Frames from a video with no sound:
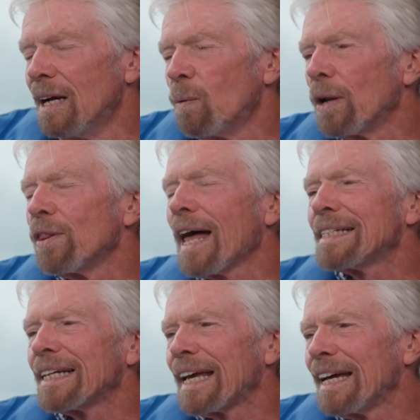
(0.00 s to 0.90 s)
Well, on
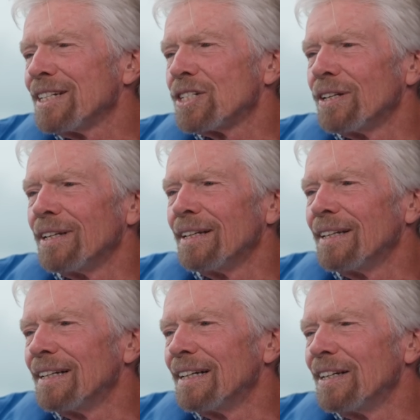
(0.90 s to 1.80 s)
that
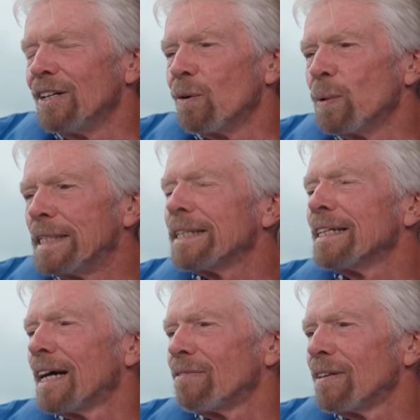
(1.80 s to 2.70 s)
occasion, you know, we
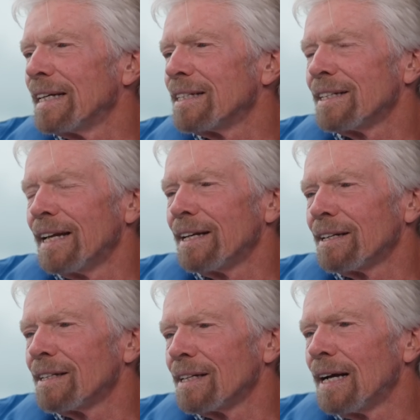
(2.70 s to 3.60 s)
didn't have the internet.
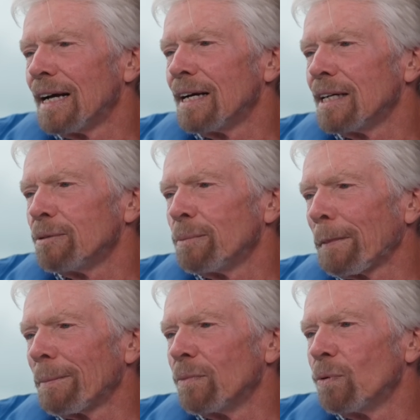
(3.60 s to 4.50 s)
Um,
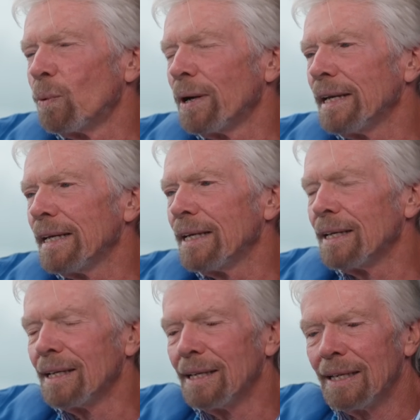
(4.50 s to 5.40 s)
we
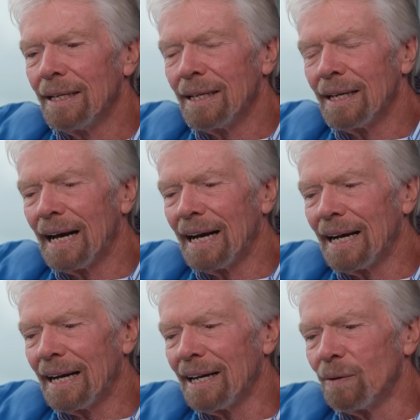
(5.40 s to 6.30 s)

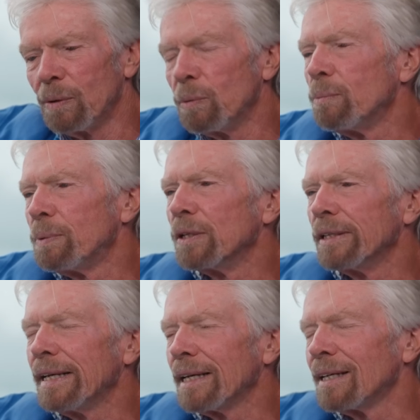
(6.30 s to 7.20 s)
uh, we were
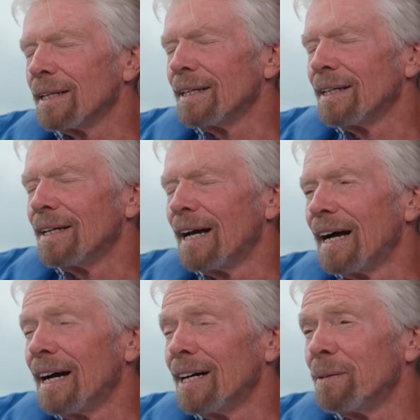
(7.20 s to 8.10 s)
building
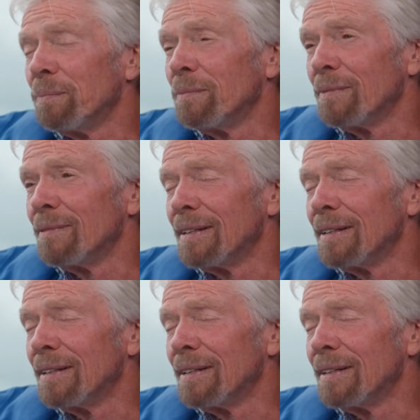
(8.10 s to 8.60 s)
um,